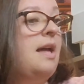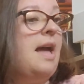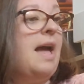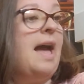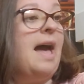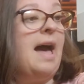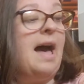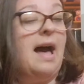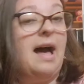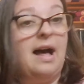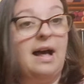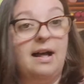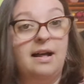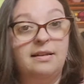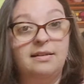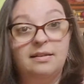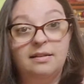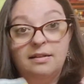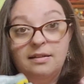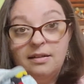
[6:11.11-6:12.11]

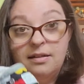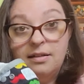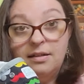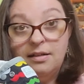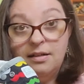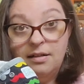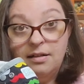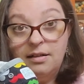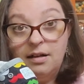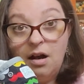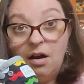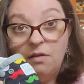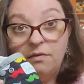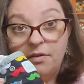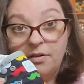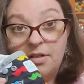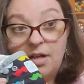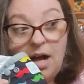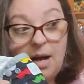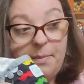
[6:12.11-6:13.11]
add
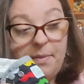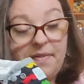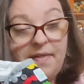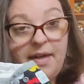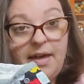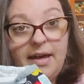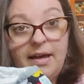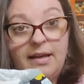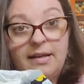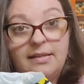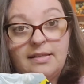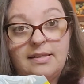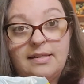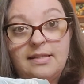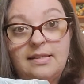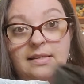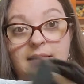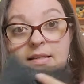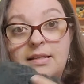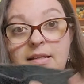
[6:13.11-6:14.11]
over top of
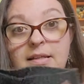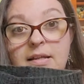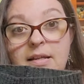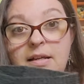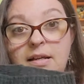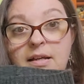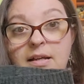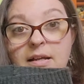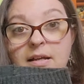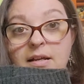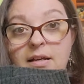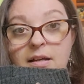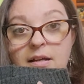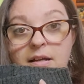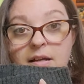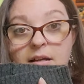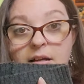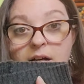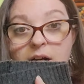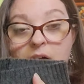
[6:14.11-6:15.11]
this
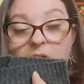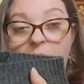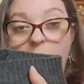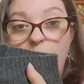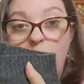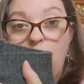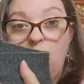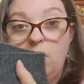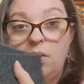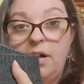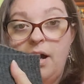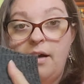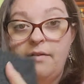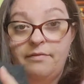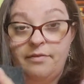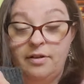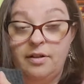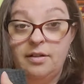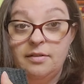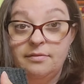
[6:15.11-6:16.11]
a wool cover.